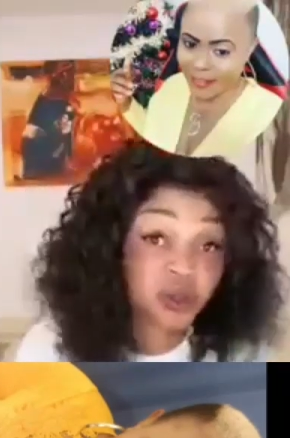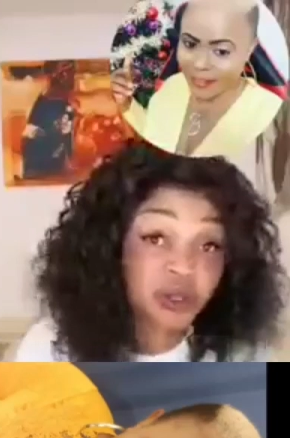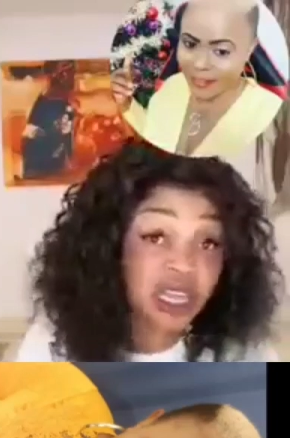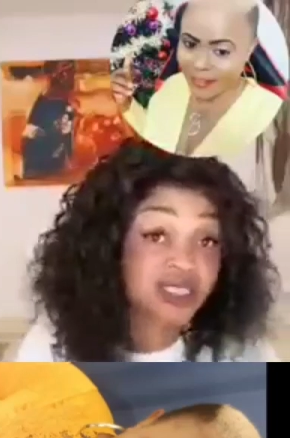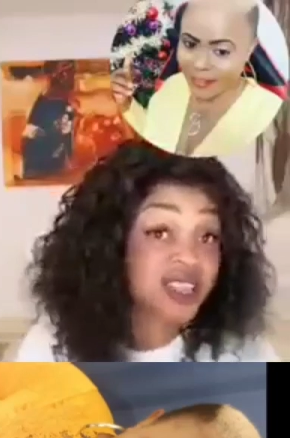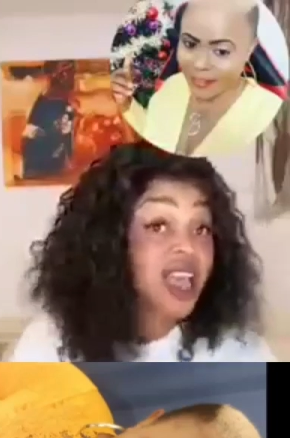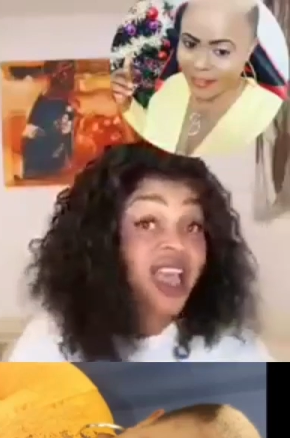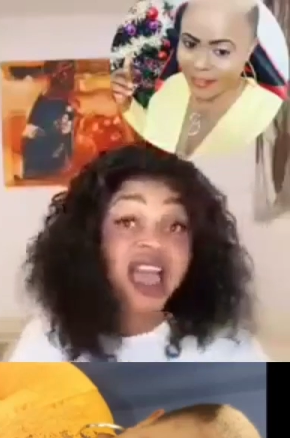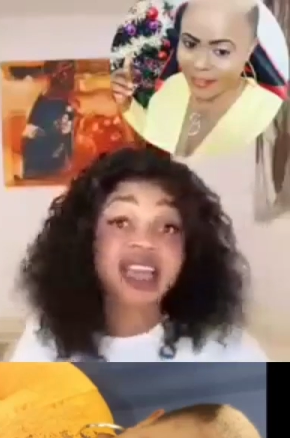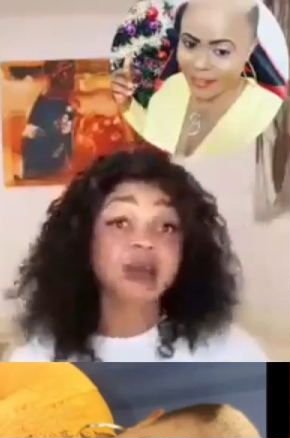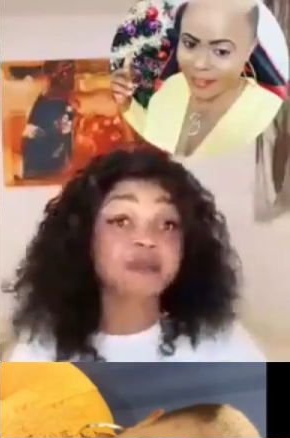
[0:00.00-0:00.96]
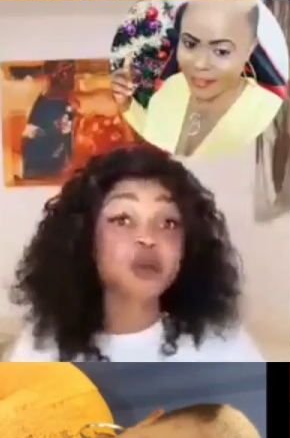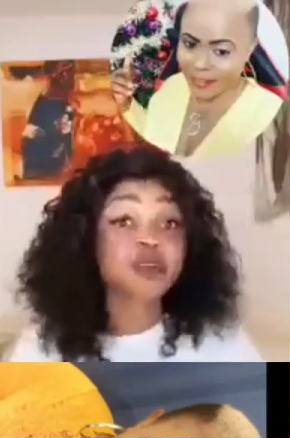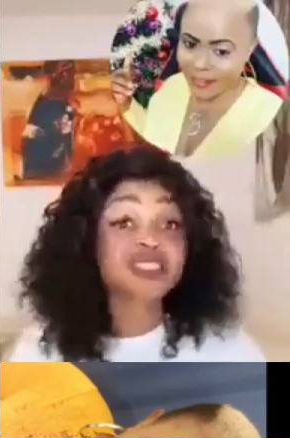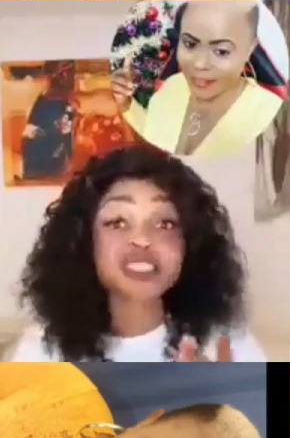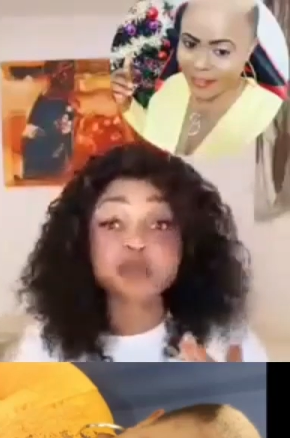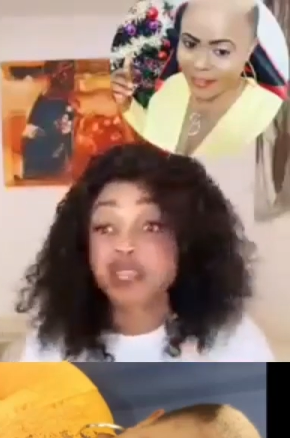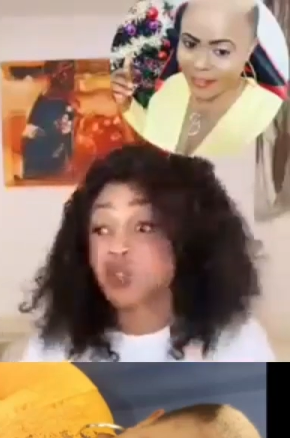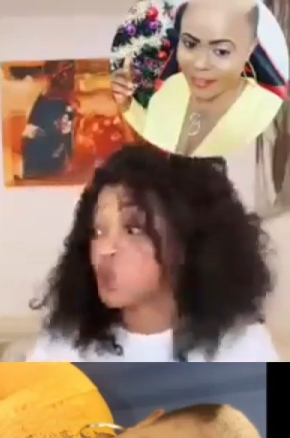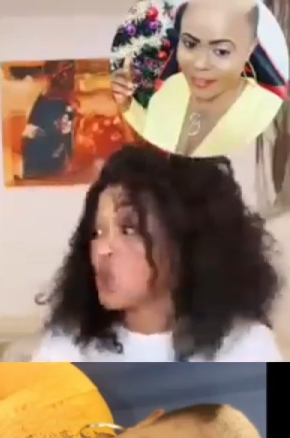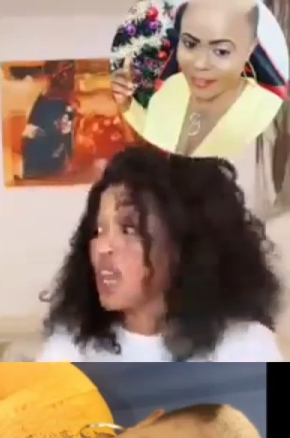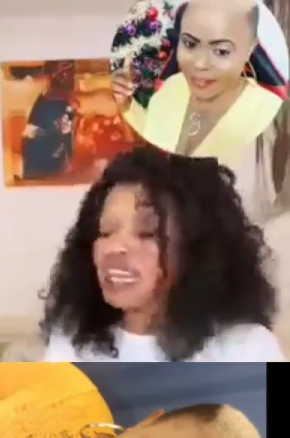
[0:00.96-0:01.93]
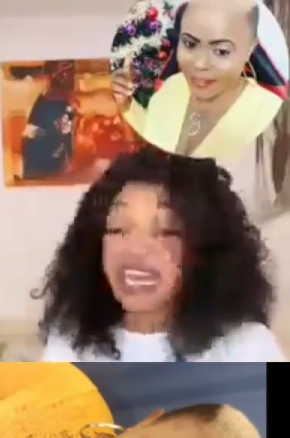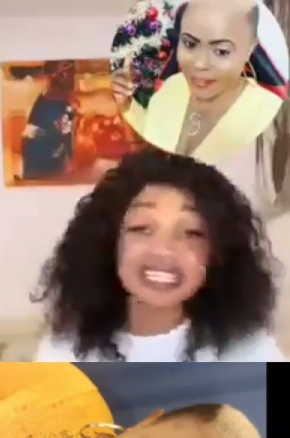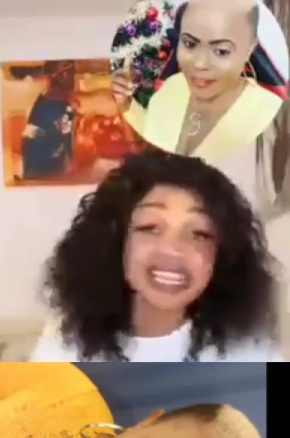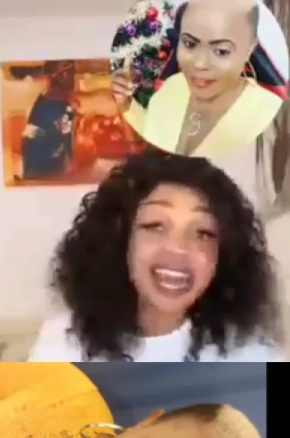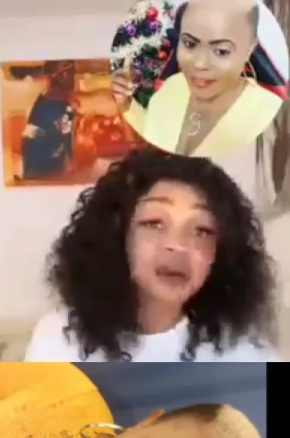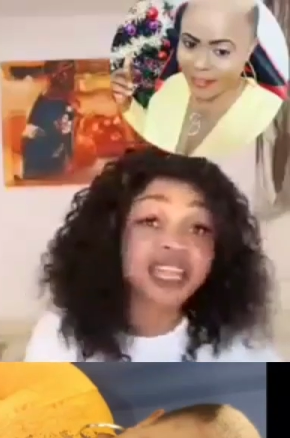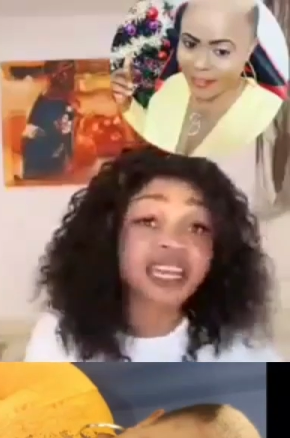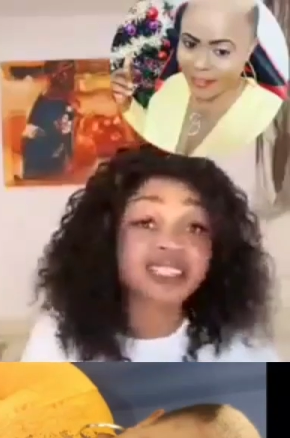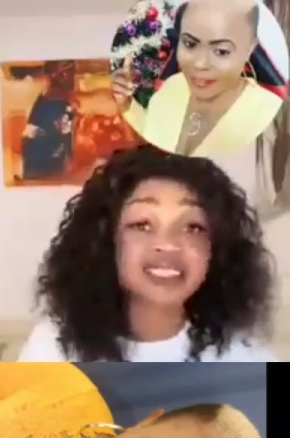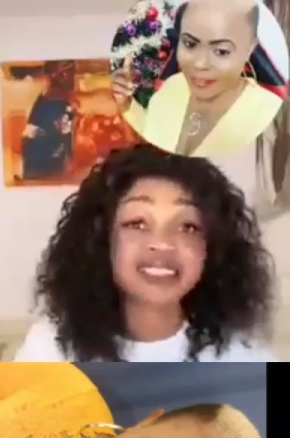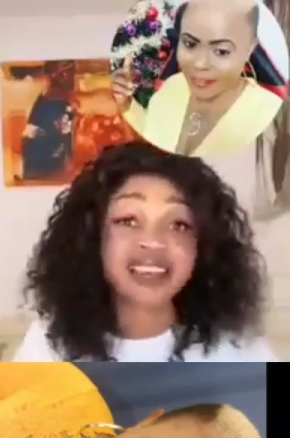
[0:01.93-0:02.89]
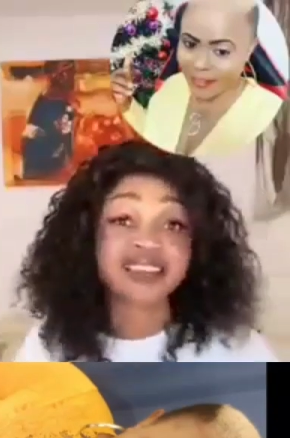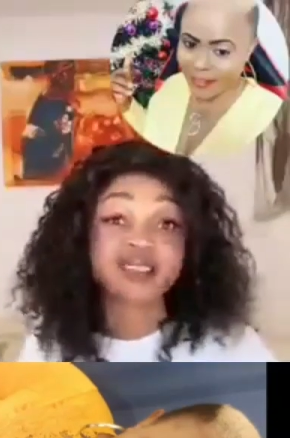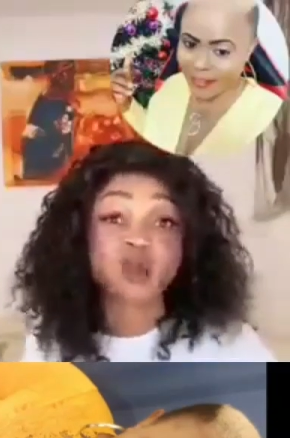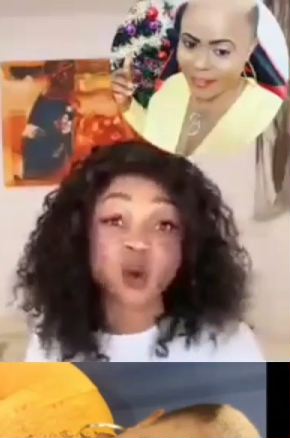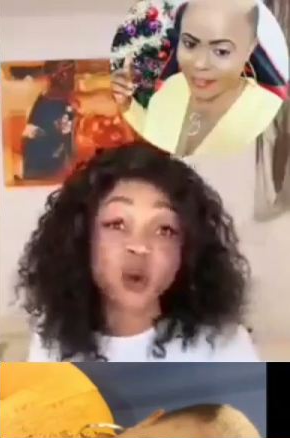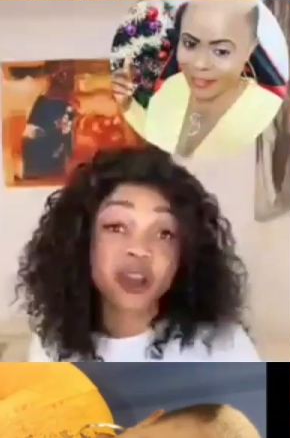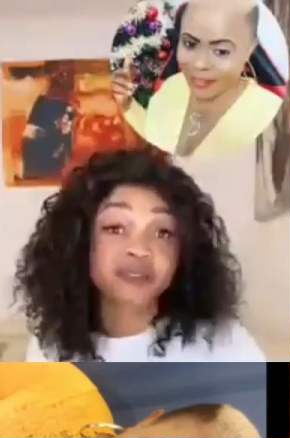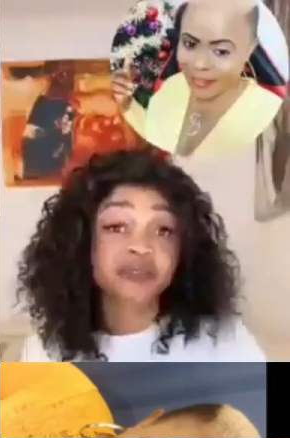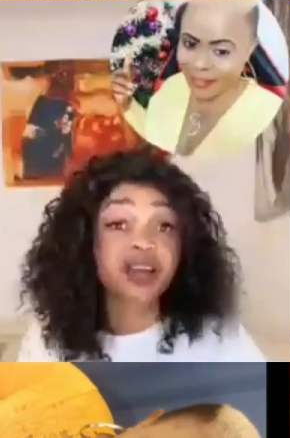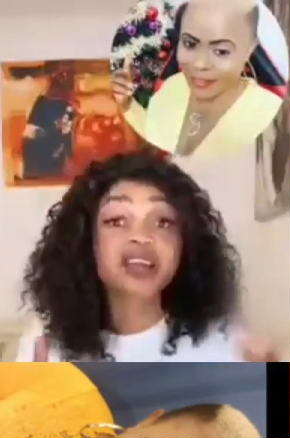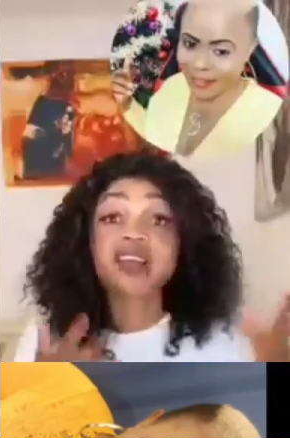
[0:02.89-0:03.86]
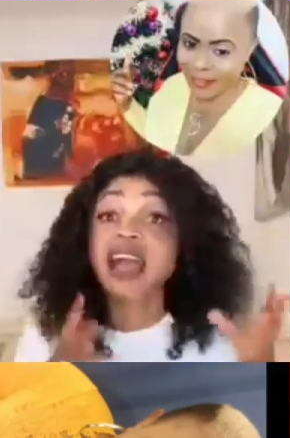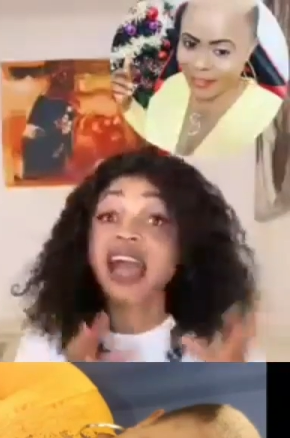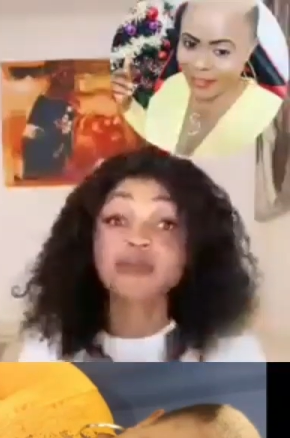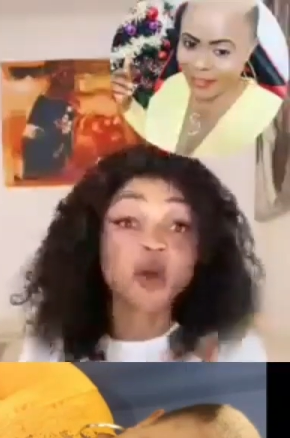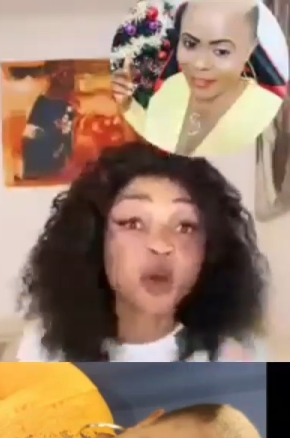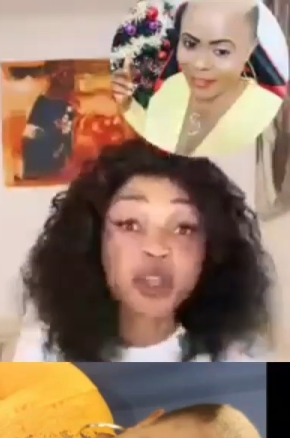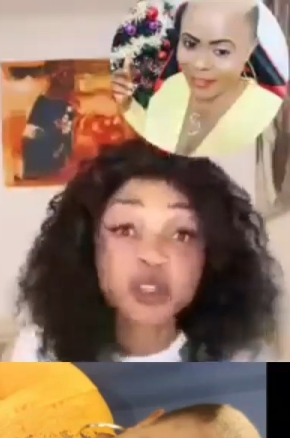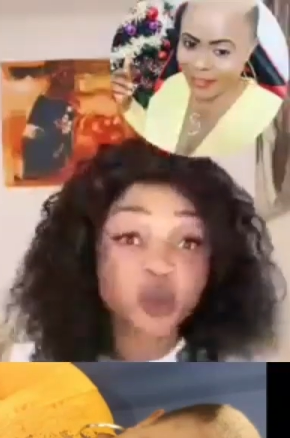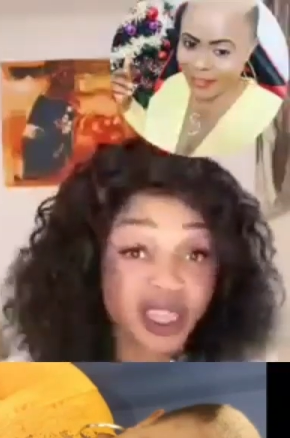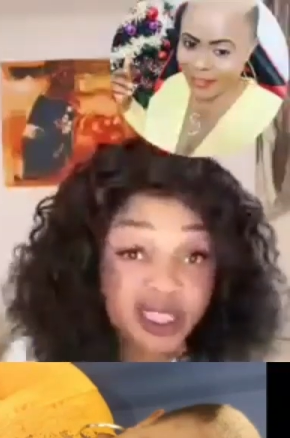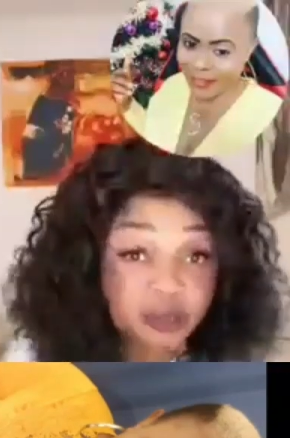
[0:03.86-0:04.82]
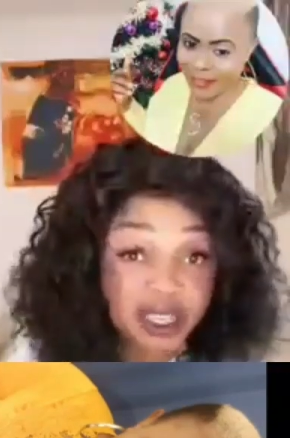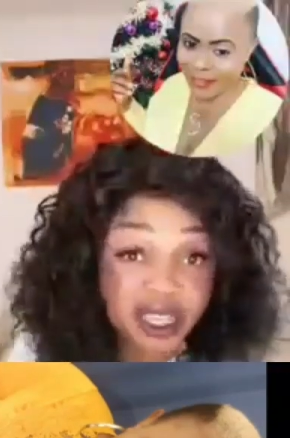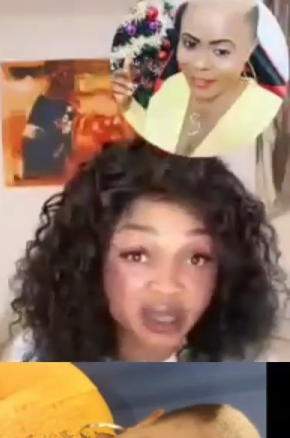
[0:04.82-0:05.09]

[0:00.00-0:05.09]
Speaker 1: to you guys. I am not, it depends where light, how light is standing or whatever. I'm not going to explain